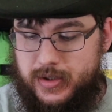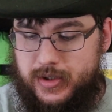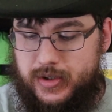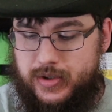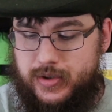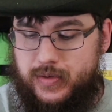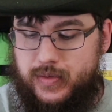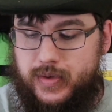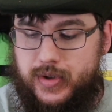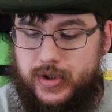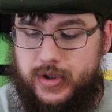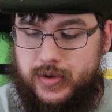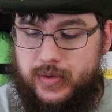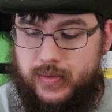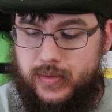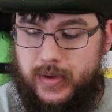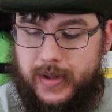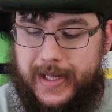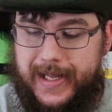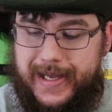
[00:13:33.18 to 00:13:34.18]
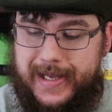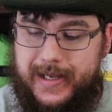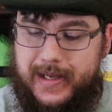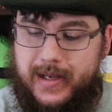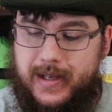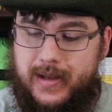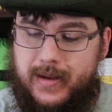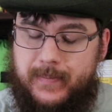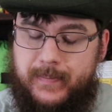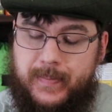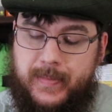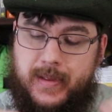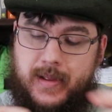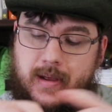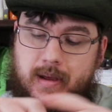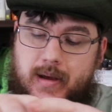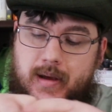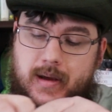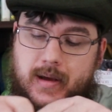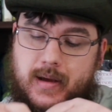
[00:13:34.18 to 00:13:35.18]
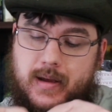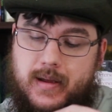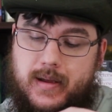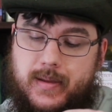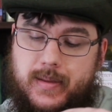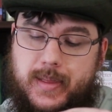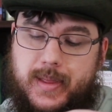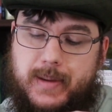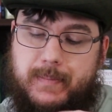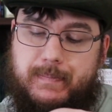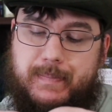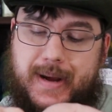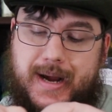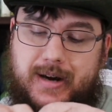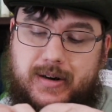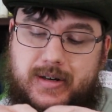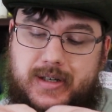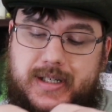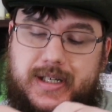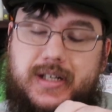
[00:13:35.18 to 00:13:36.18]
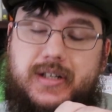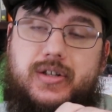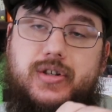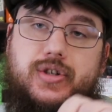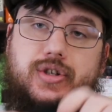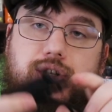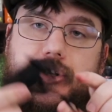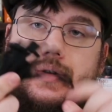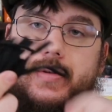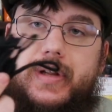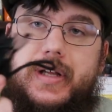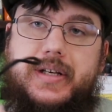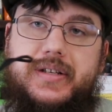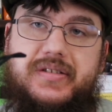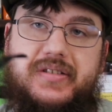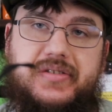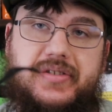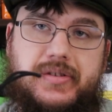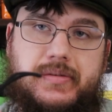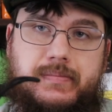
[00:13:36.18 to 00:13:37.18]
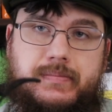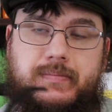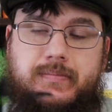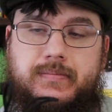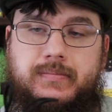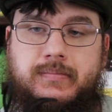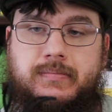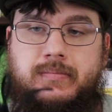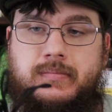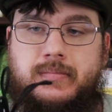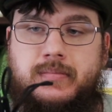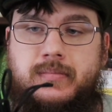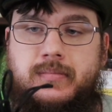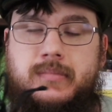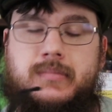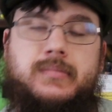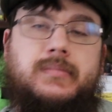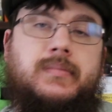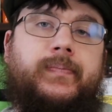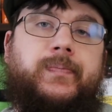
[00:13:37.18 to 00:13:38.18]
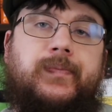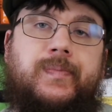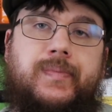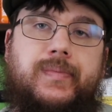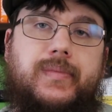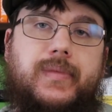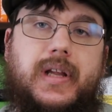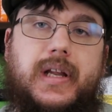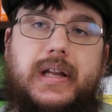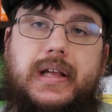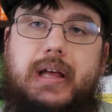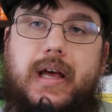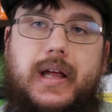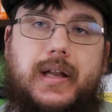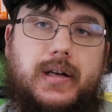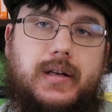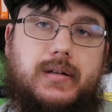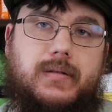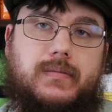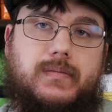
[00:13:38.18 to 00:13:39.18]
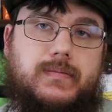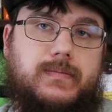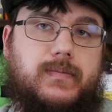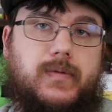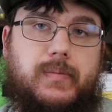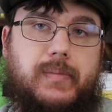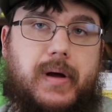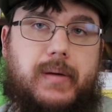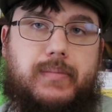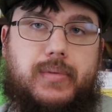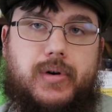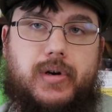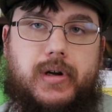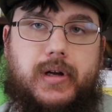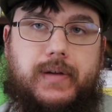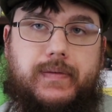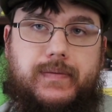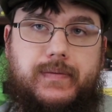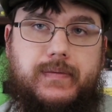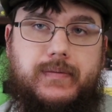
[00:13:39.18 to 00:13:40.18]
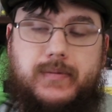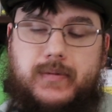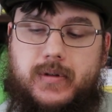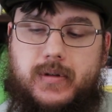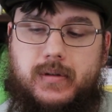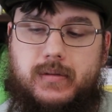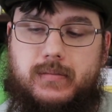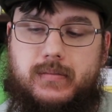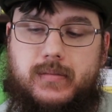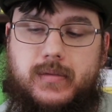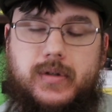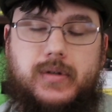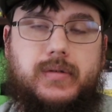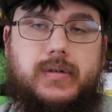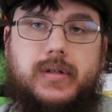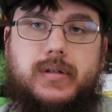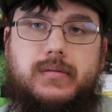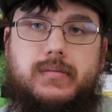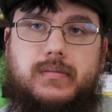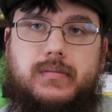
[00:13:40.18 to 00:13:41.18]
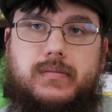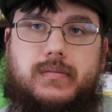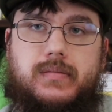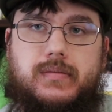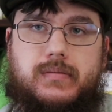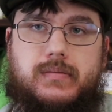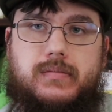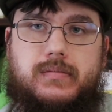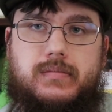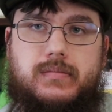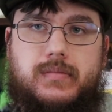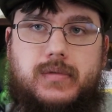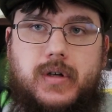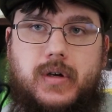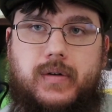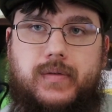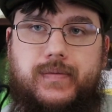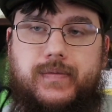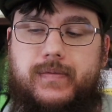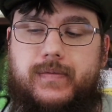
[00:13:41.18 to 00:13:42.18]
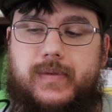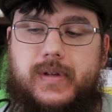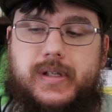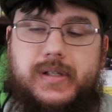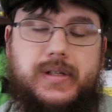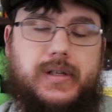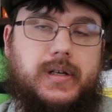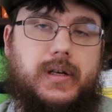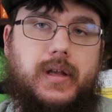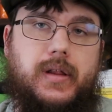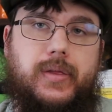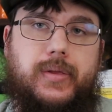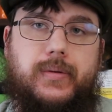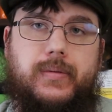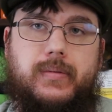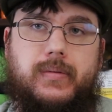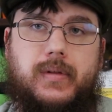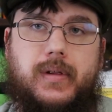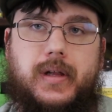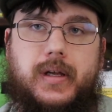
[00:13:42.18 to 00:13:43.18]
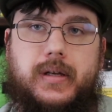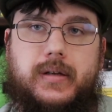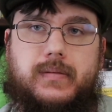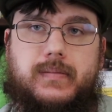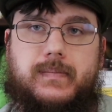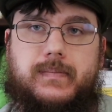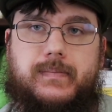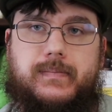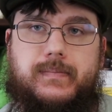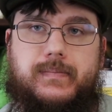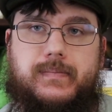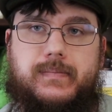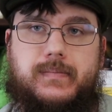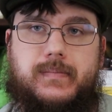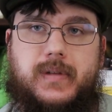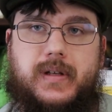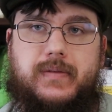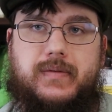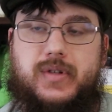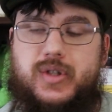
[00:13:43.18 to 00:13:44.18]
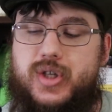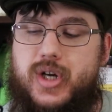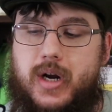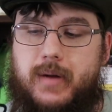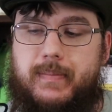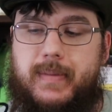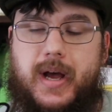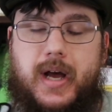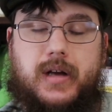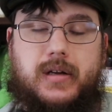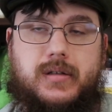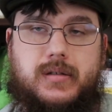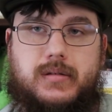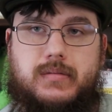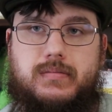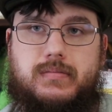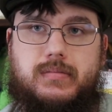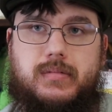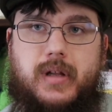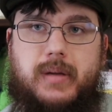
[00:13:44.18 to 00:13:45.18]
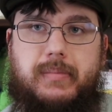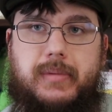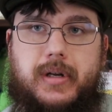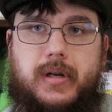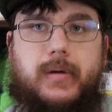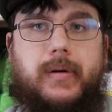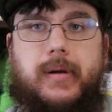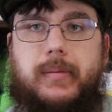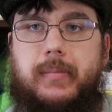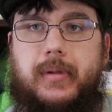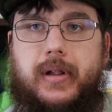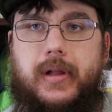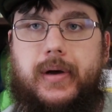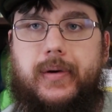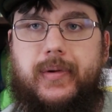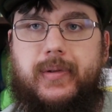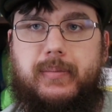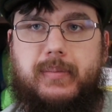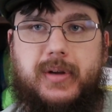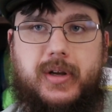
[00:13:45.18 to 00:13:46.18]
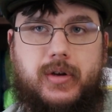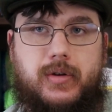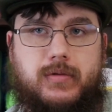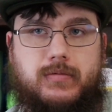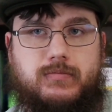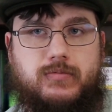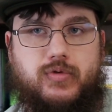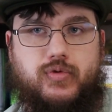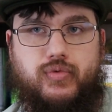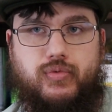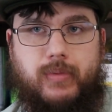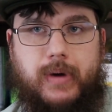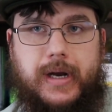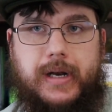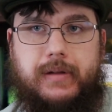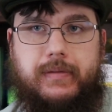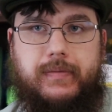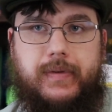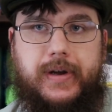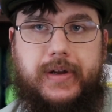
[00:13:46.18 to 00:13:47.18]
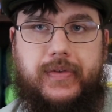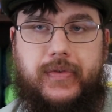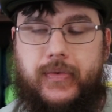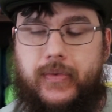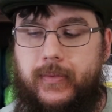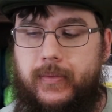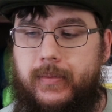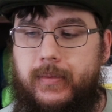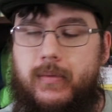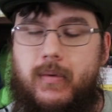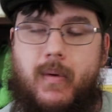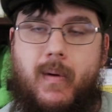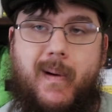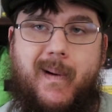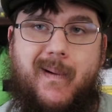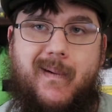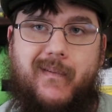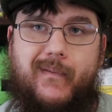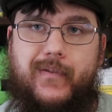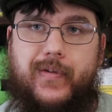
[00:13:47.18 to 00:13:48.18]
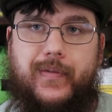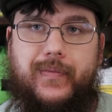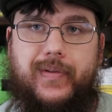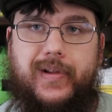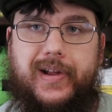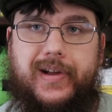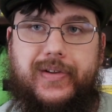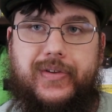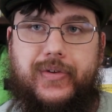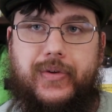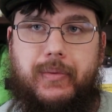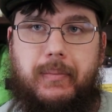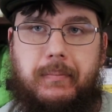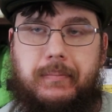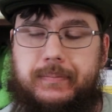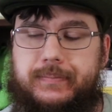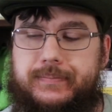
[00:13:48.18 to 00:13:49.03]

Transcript: Do you like the Paratinder shoelaces? And again, remember, if you can know if these can get through, like, even check bags, let me know down below. It'd be great advice for flights.